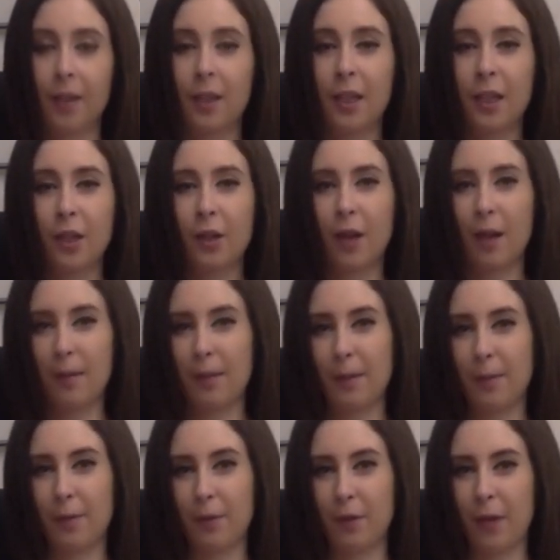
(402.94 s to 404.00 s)
Then you have
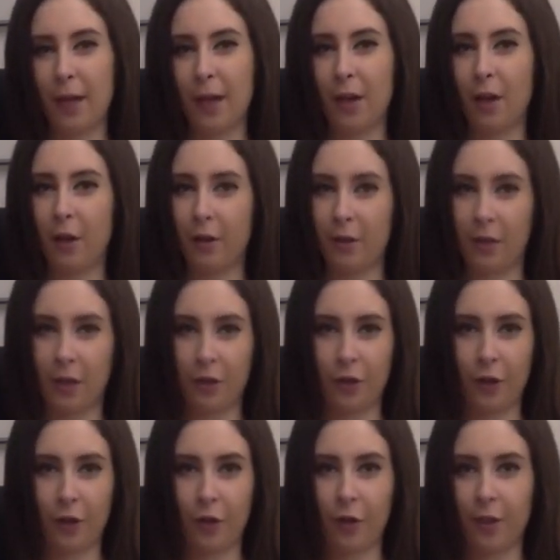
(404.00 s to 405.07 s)
people like
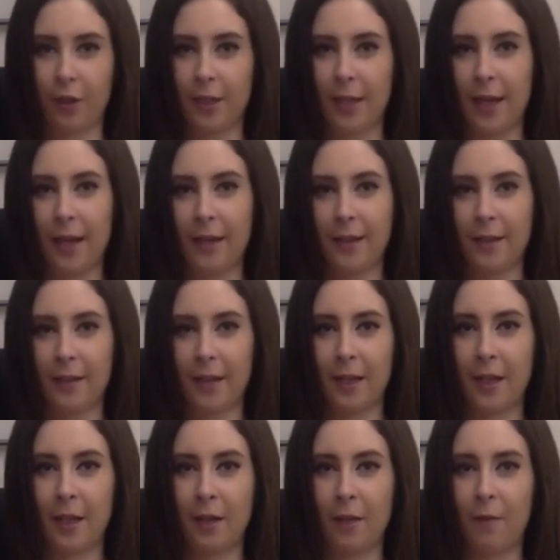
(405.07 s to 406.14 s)
Alexandria Cortez
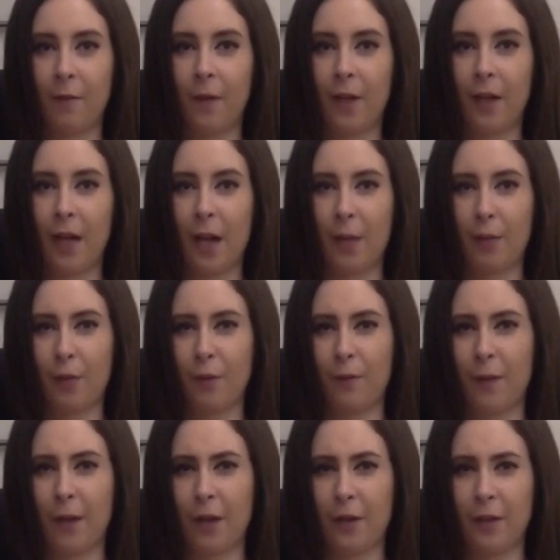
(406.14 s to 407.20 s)
and very
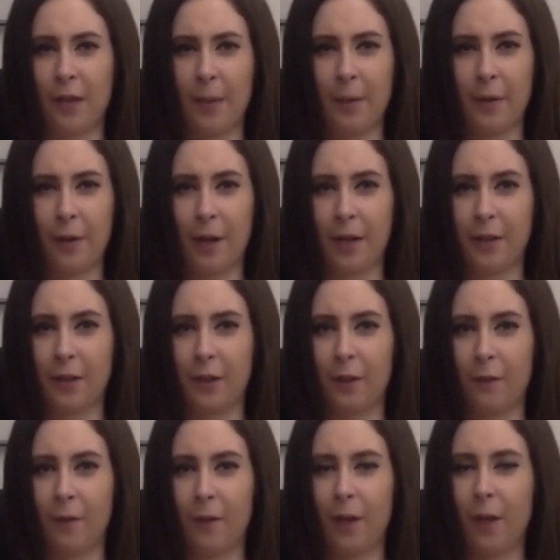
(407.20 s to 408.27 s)
high-profile Democrats that
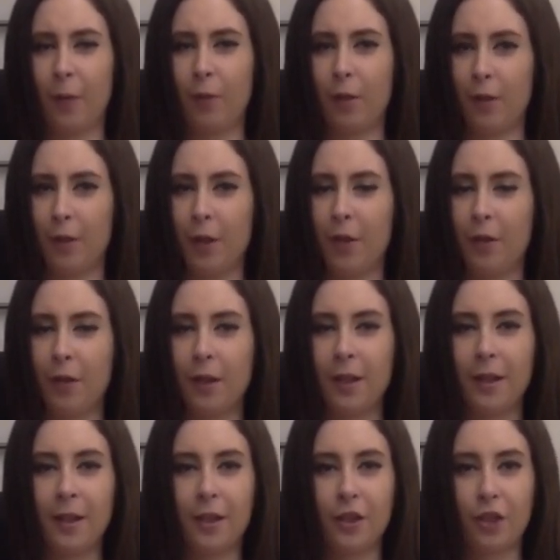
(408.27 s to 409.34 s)
are very well known
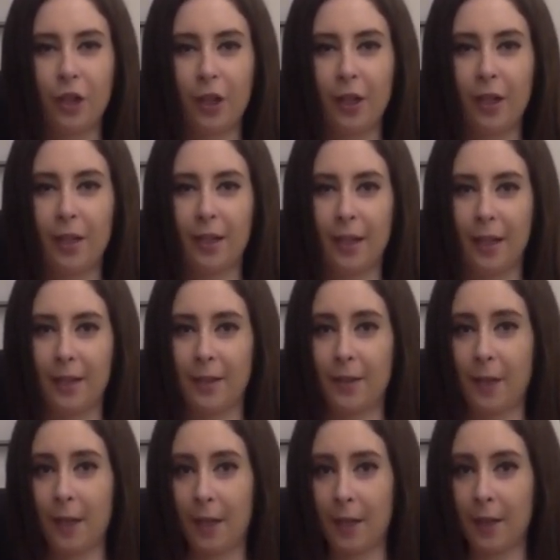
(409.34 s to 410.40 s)
sharing that,
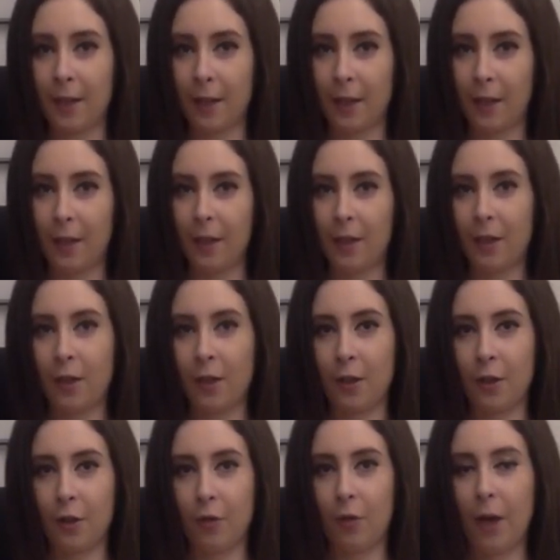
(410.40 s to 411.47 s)
saying that, you
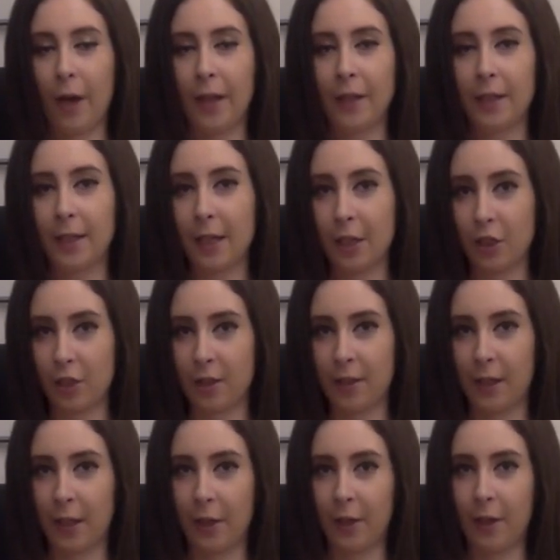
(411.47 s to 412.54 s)
know, ICE detention
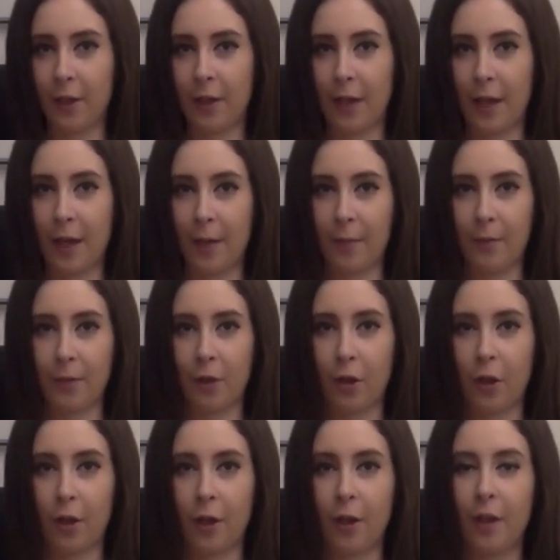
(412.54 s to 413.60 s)
center camps
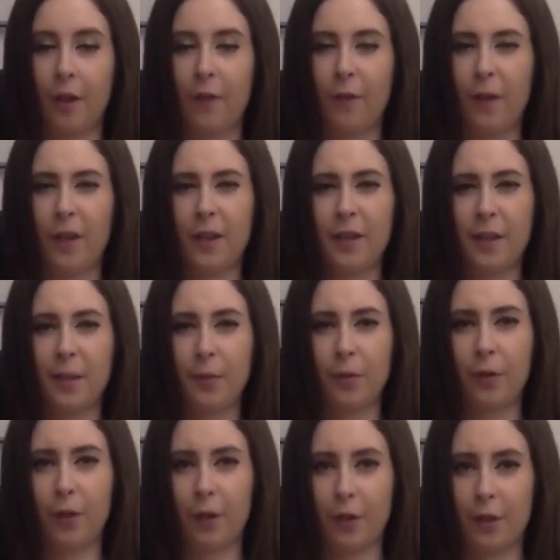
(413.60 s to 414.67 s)
are very
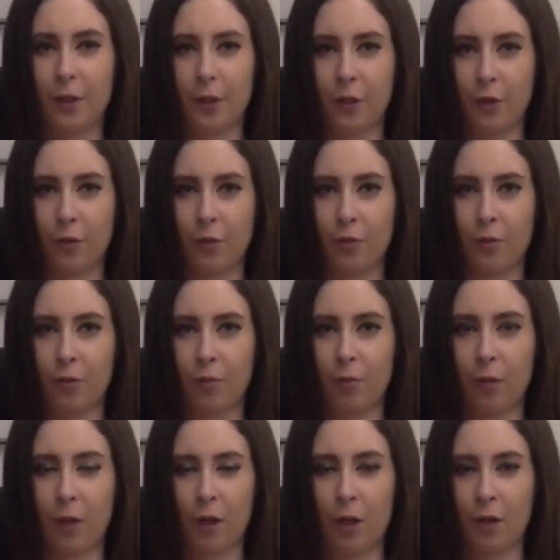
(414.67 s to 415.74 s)
similar to
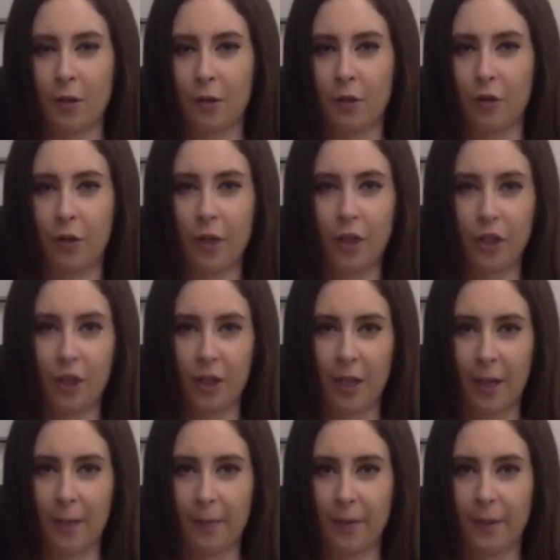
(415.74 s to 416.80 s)
what a concentration
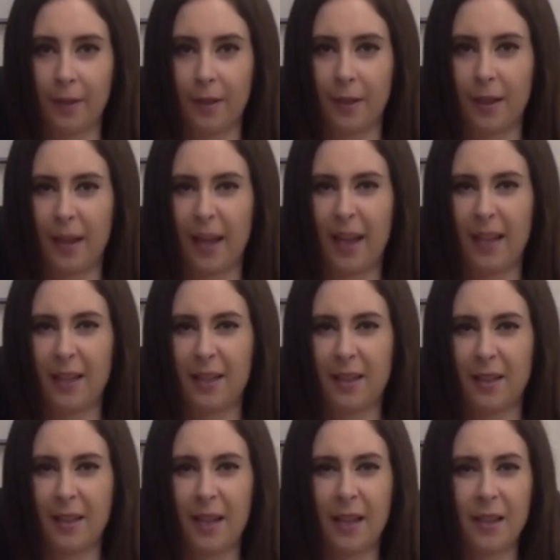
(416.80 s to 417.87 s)
camp is, and
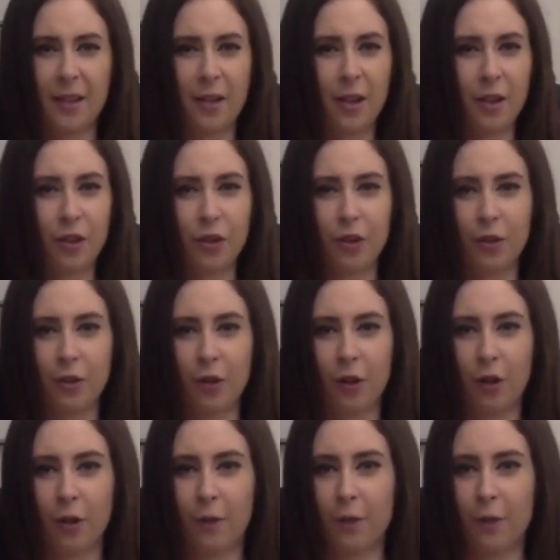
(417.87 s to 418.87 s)
that's not true at all.